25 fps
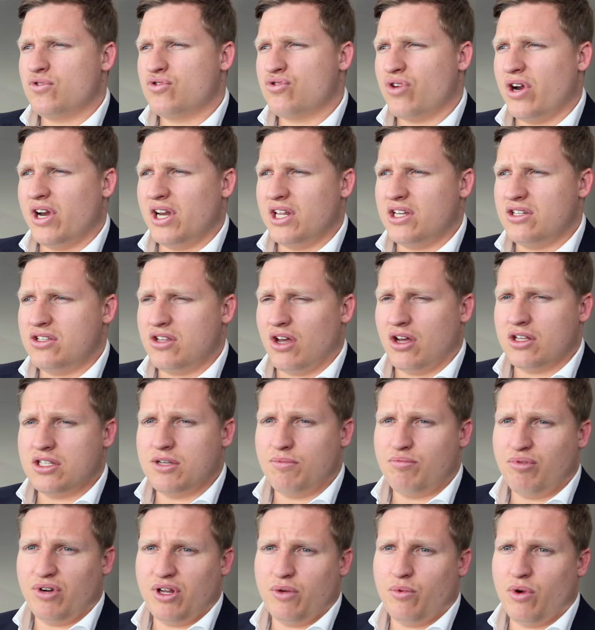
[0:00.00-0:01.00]
Trading
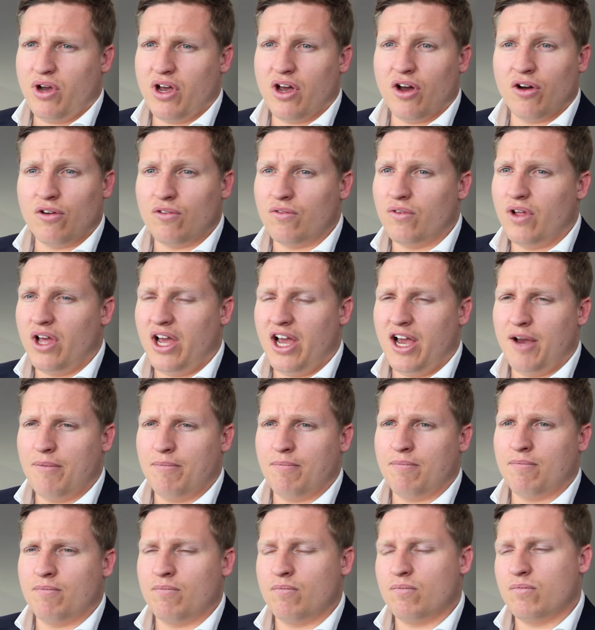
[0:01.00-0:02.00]
started pretty well.
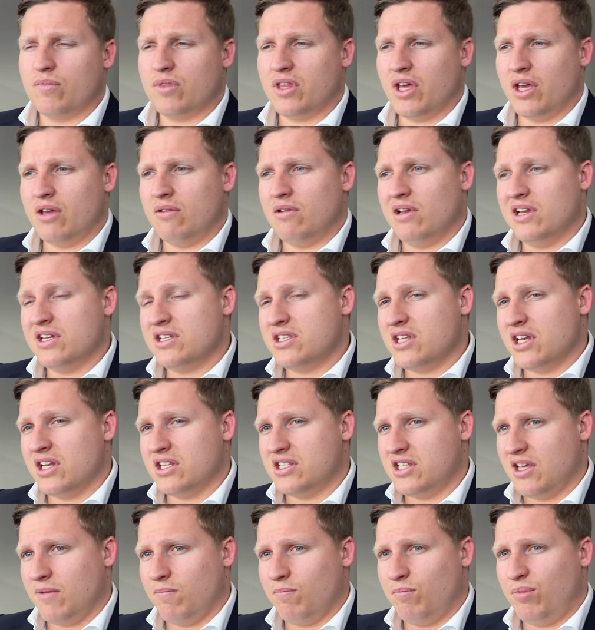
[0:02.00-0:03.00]
They listed
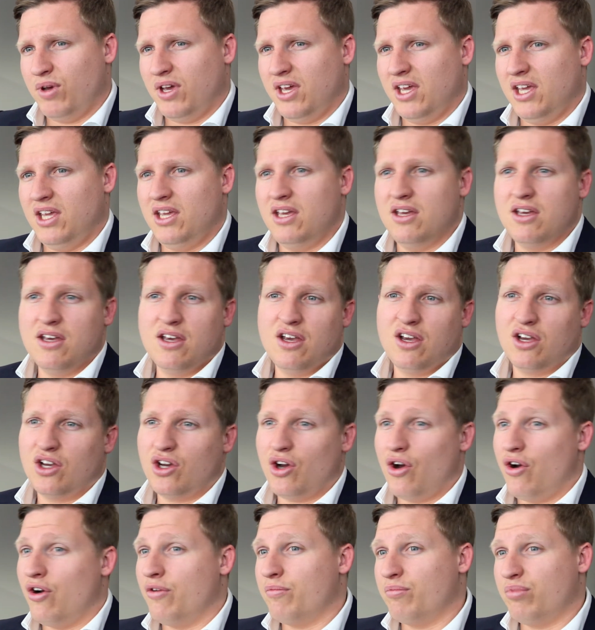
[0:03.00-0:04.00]
at 10p,
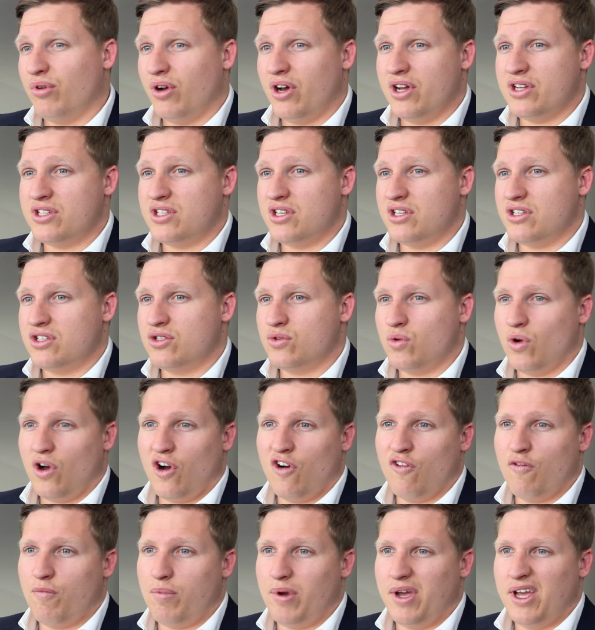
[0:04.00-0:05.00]
current price is
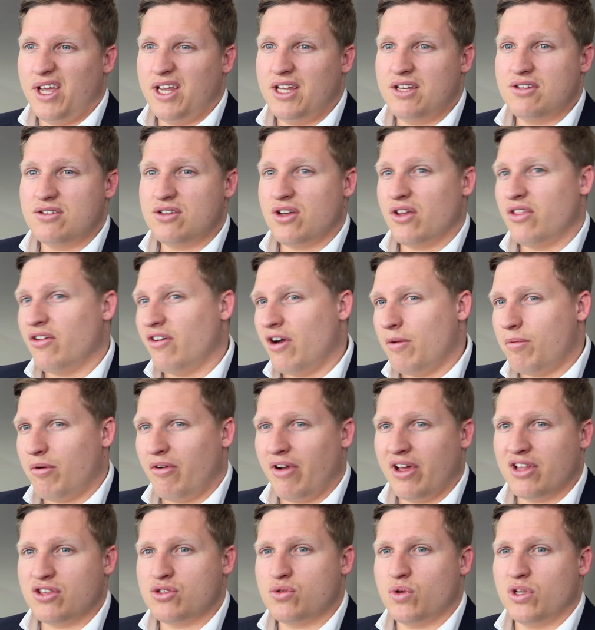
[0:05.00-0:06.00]
12p, so they're up
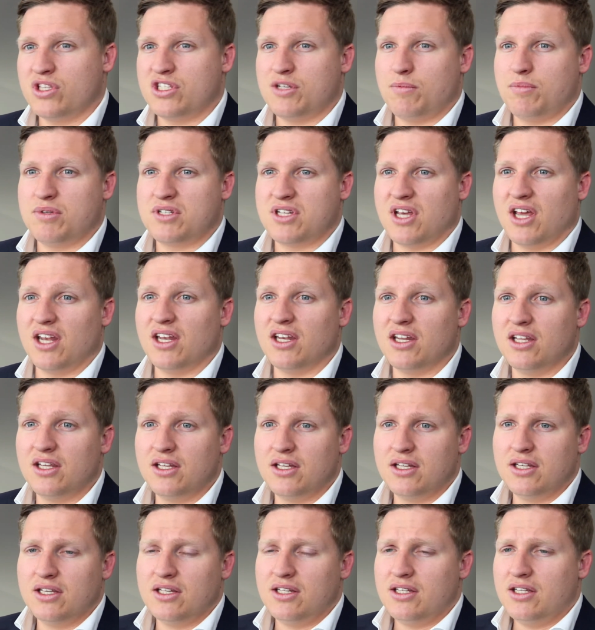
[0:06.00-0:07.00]
around
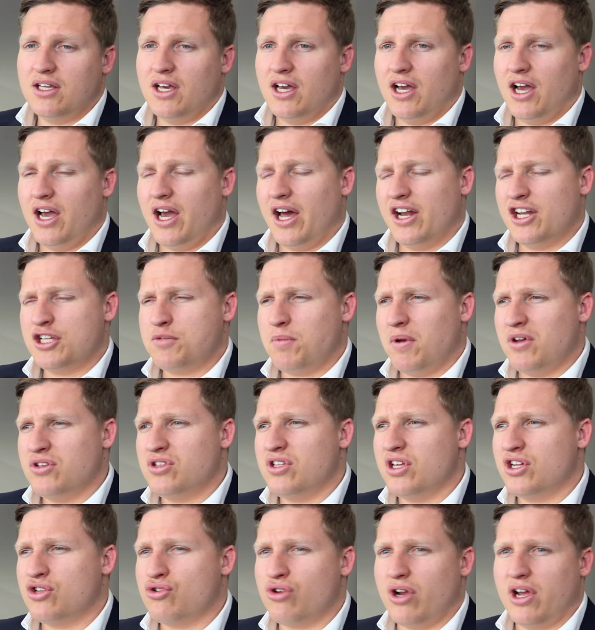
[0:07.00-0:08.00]
20%. And I
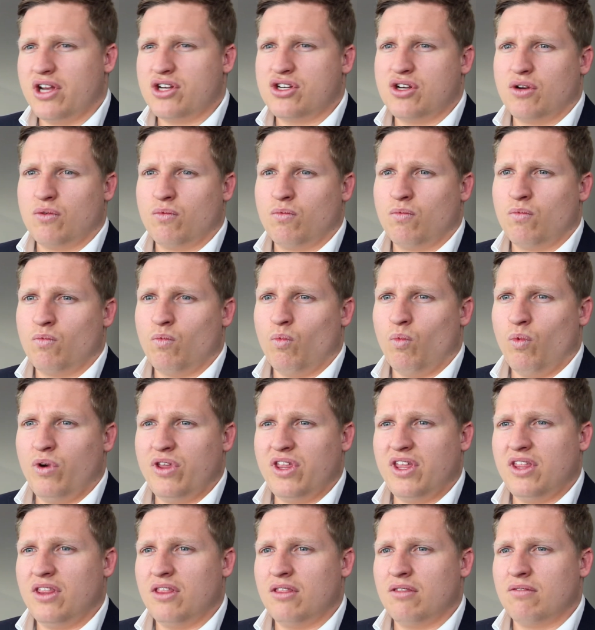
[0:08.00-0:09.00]
suppose the attraction
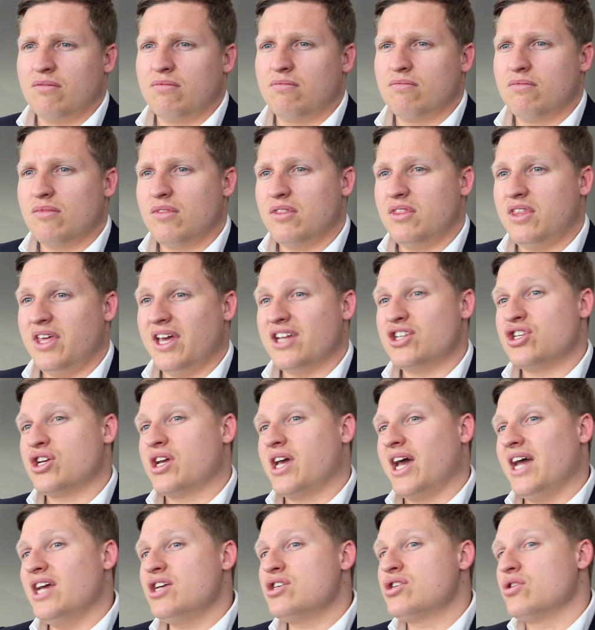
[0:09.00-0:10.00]
within the
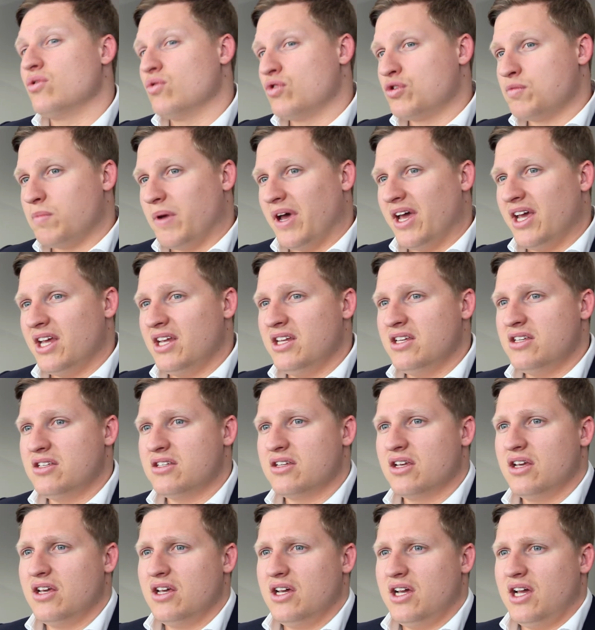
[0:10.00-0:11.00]
educational
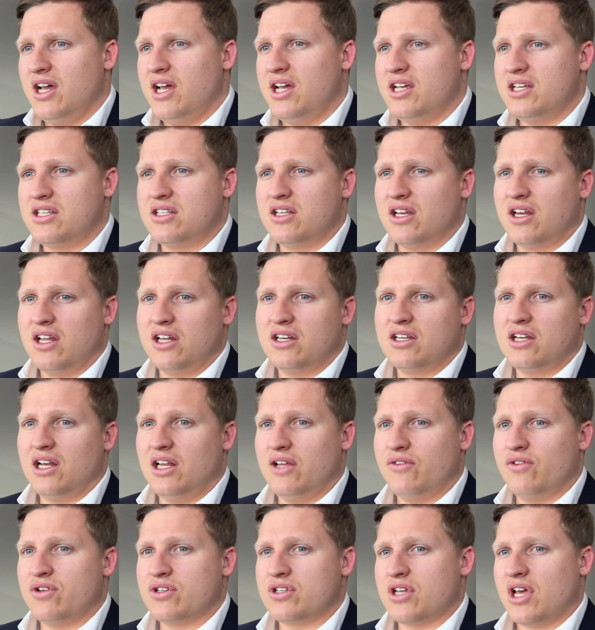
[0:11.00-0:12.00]
space is that it
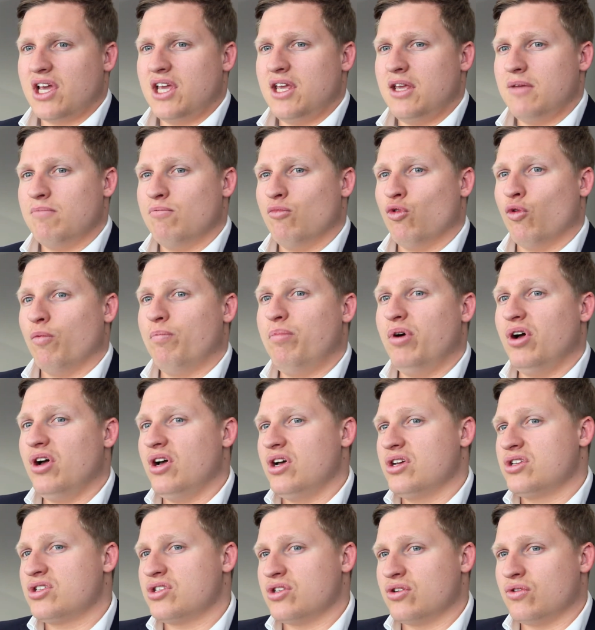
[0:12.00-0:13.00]
delivers a more
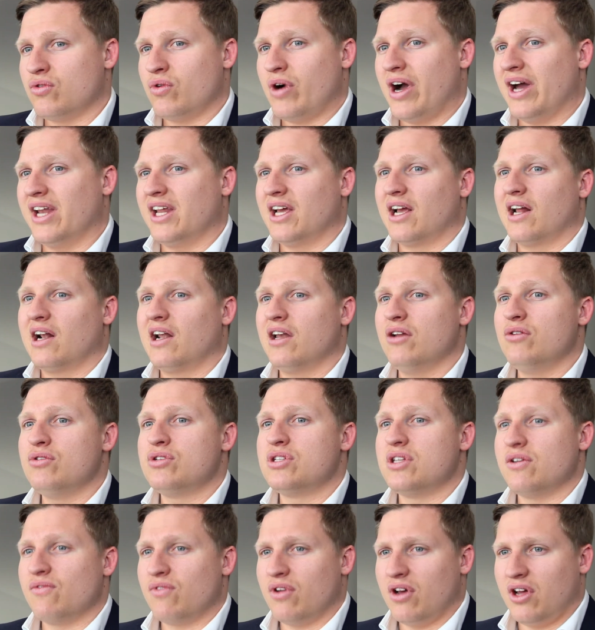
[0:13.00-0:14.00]
personal and
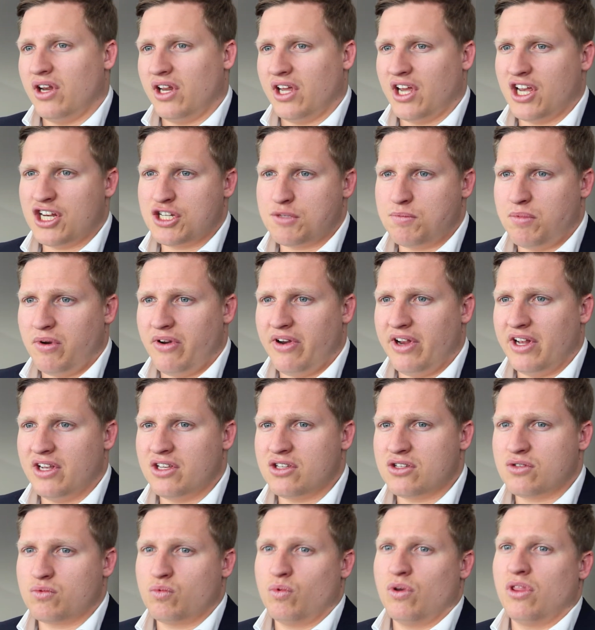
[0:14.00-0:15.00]
inclusive learning
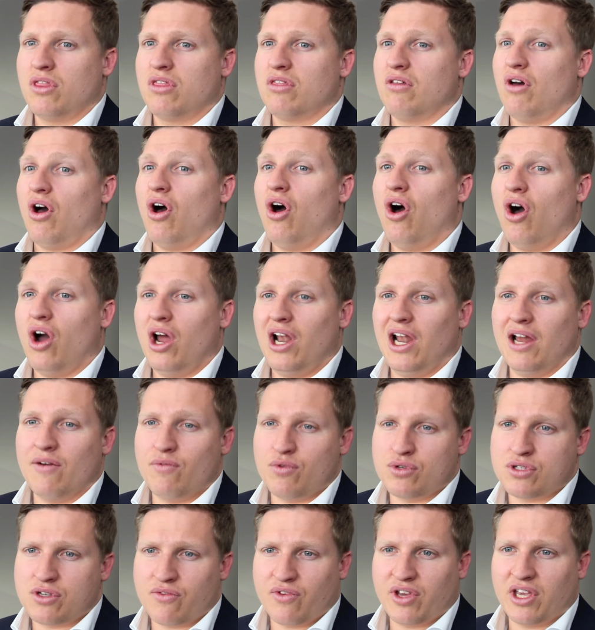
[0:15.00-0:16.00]
experience with high
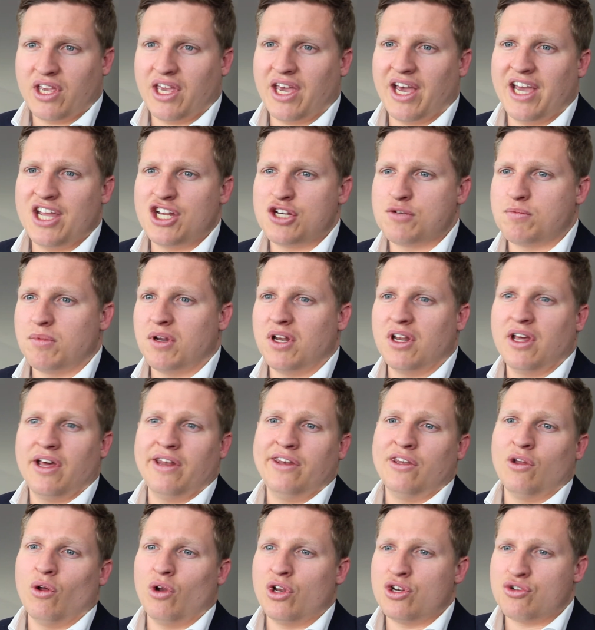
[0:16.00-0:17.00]
levels of engagement
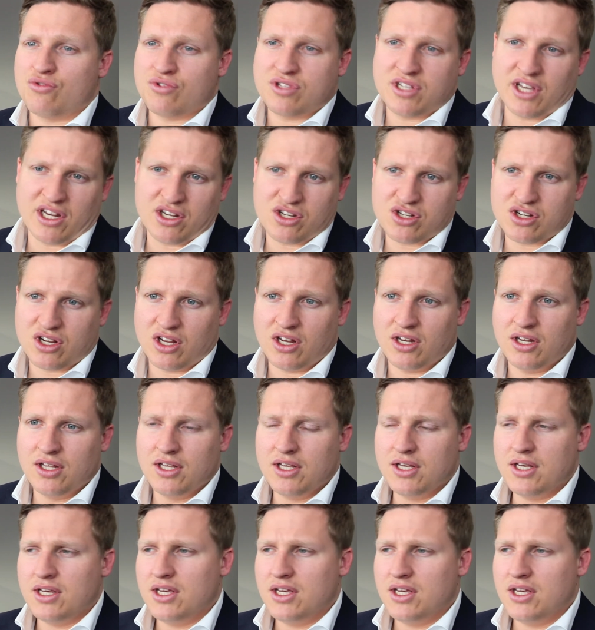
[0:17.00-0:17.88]
and knowledge retention.